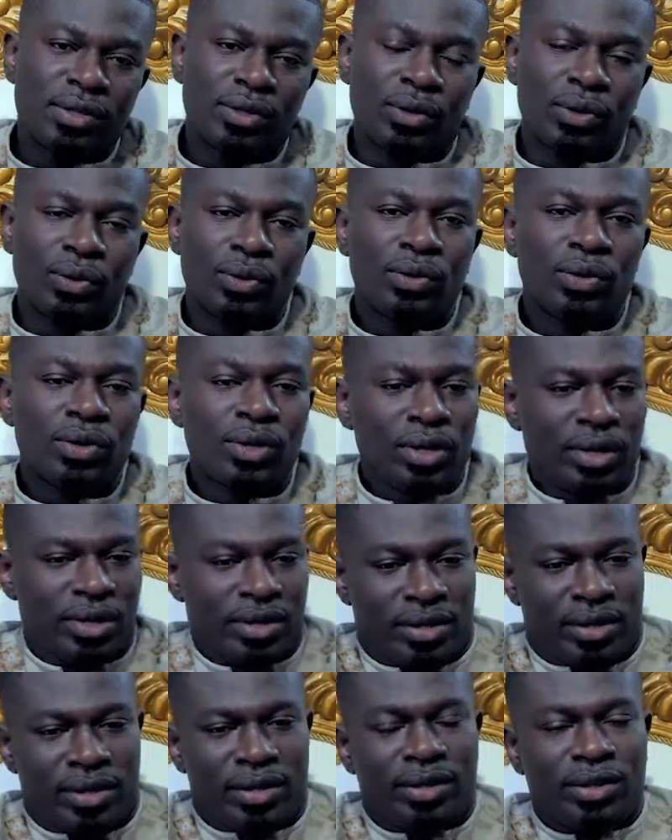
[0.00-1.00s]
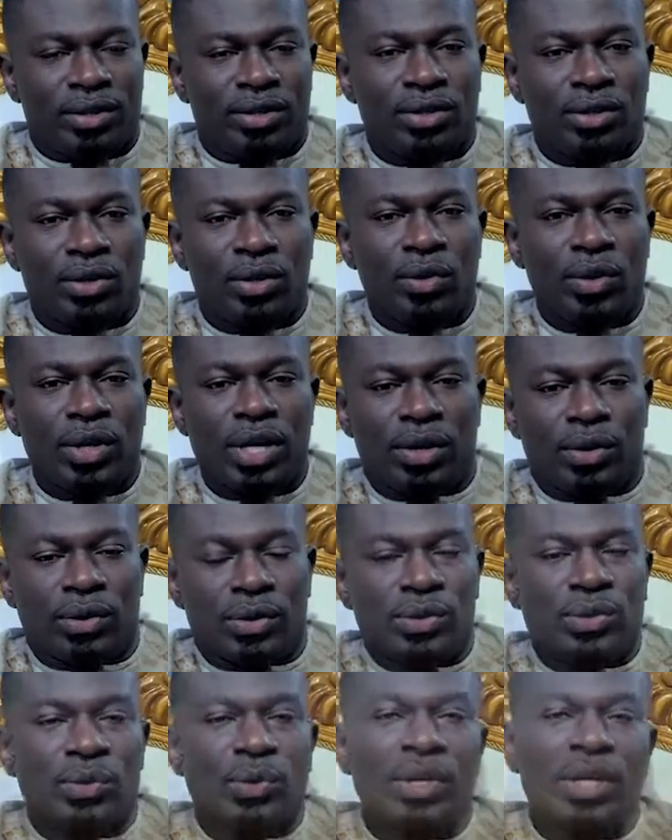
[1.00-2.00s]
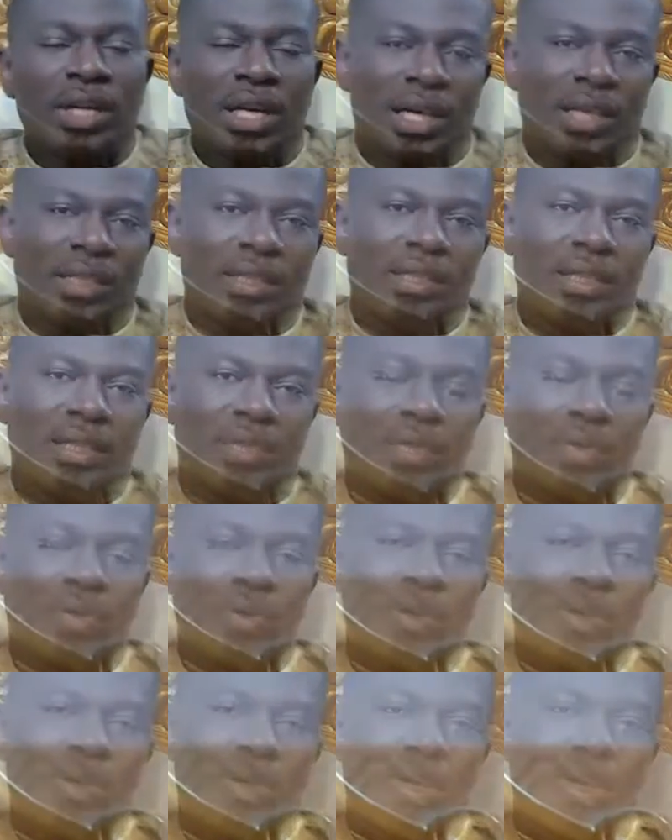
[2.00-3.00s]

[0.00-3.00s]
you know, saw what I was doing, and you know,